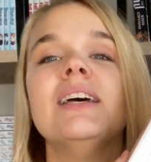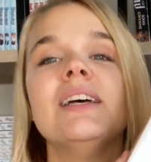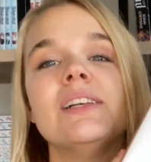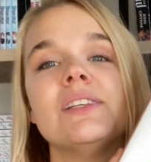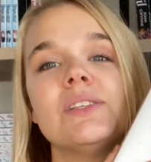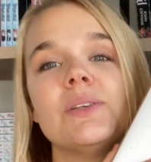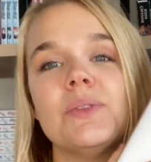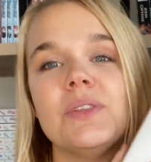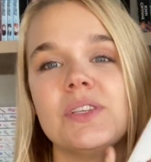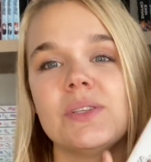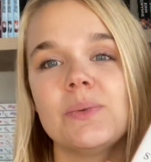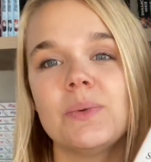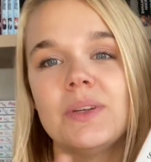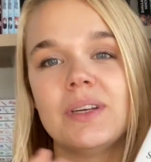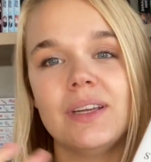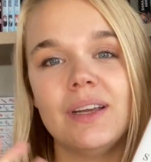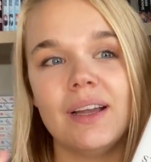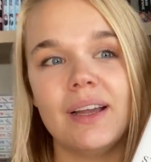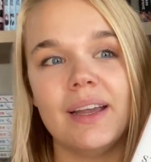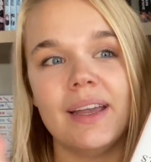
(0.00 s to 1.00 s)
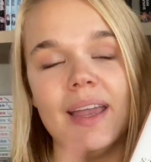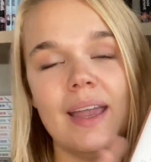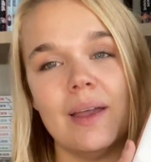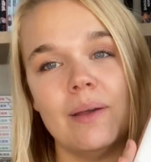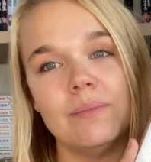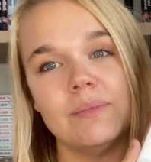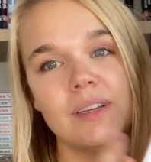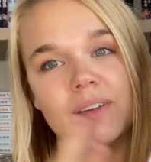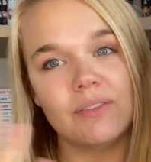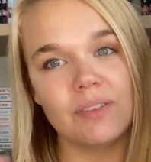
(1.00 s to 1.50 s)
So this one I
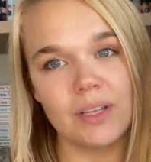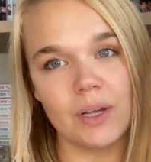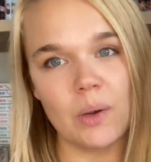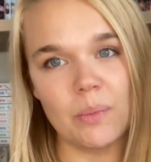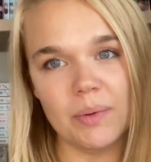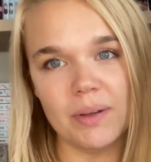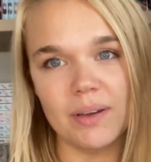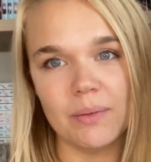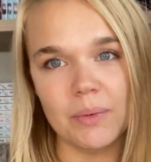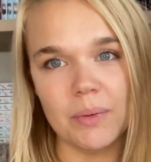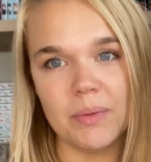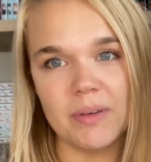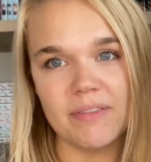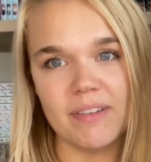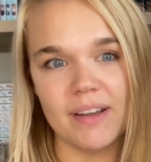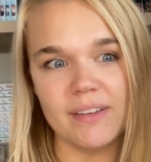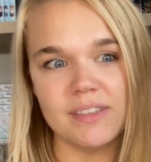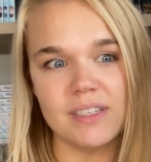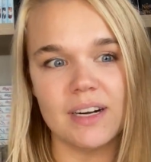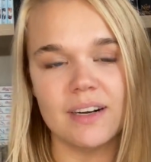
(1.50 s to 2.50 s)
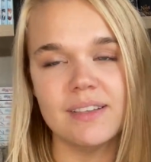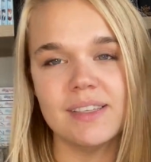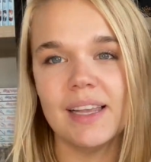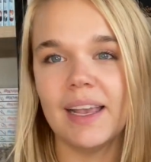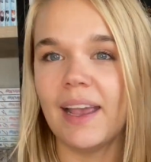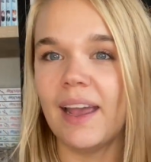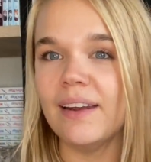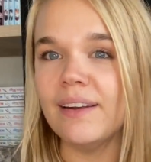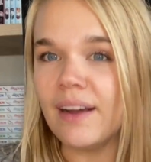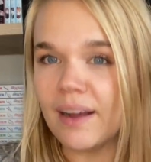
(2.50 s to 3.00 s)
am definitely hoping will be 5 stars.
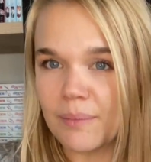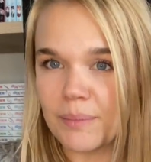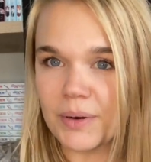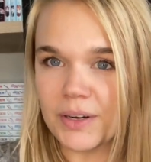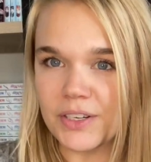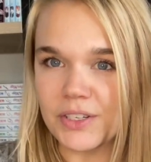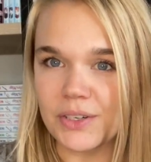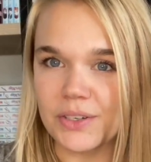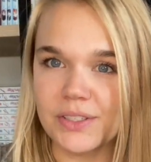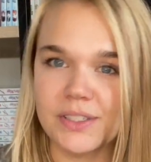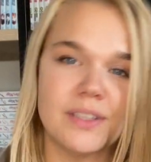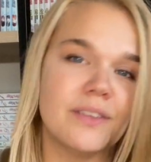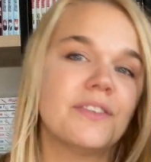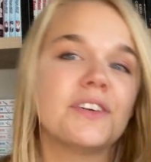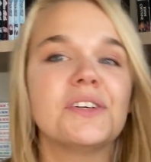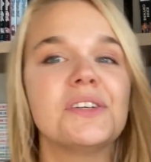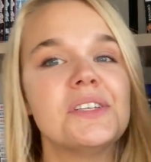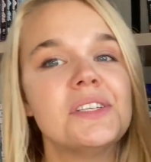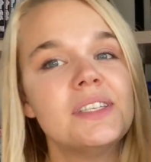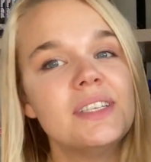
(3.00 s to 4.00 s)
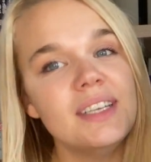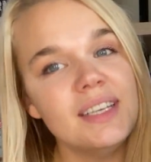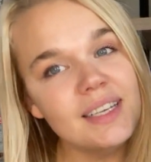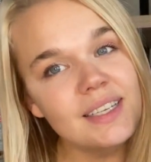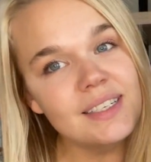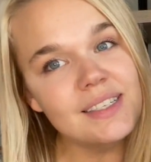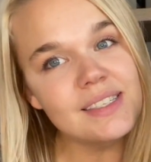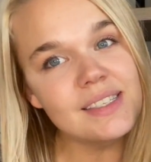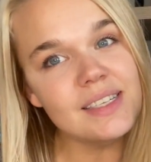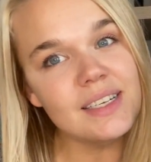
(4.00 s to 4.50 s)
Again, I'm pretty sure it's the first
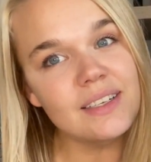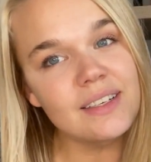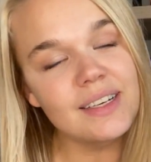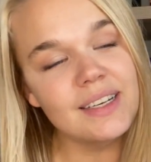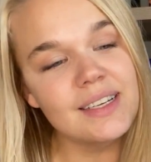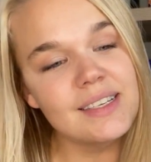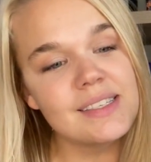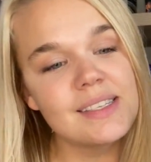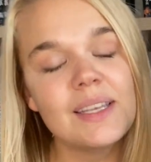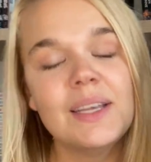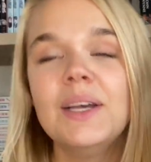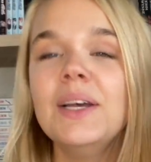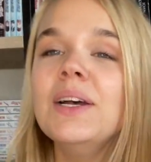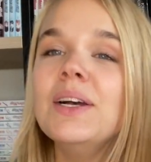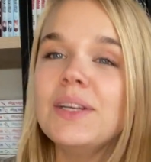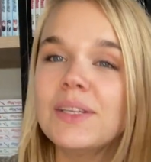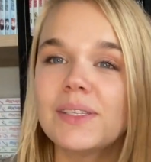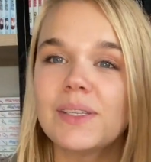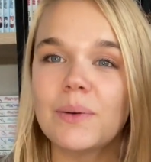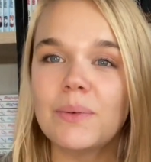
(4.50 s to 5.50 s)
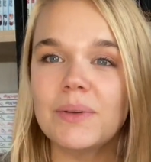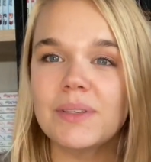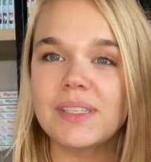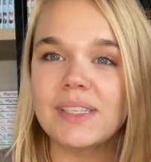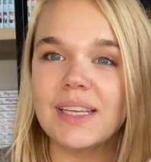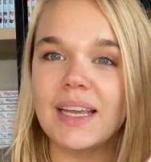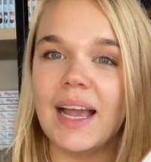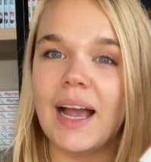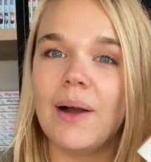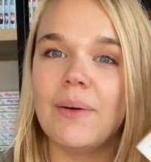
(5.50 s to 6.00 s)
in a series, so we'll
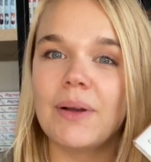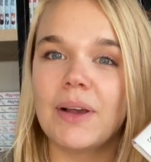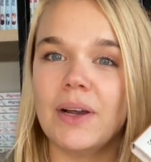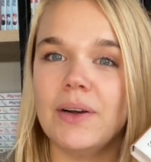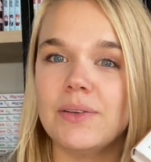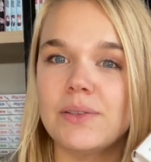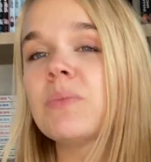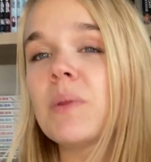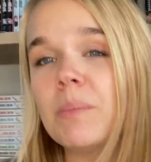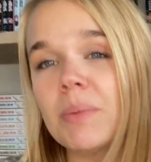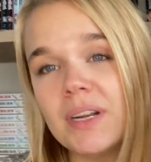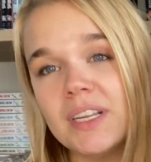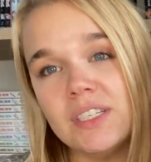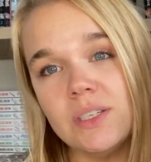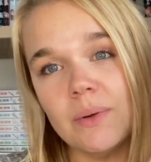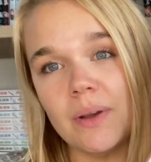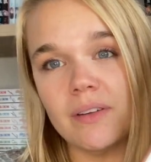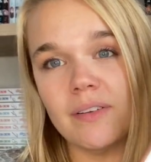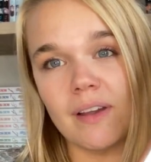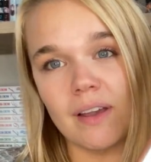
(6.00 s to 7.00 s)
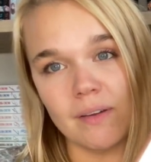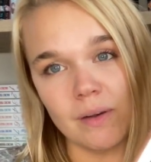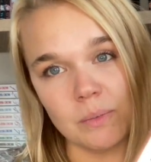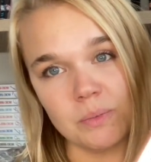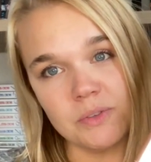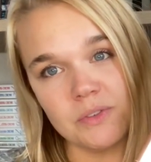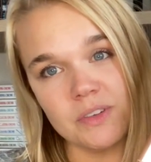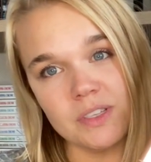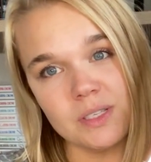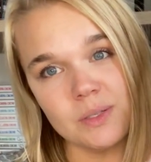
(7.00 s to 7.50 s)
see how it goes, but I do have high
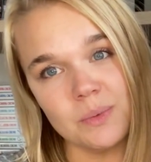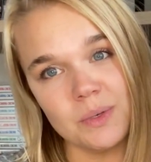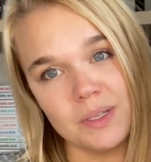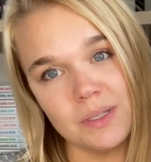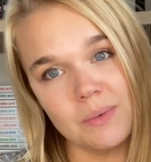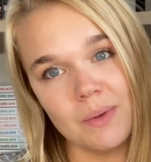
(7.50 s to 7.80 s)
hopes for this one as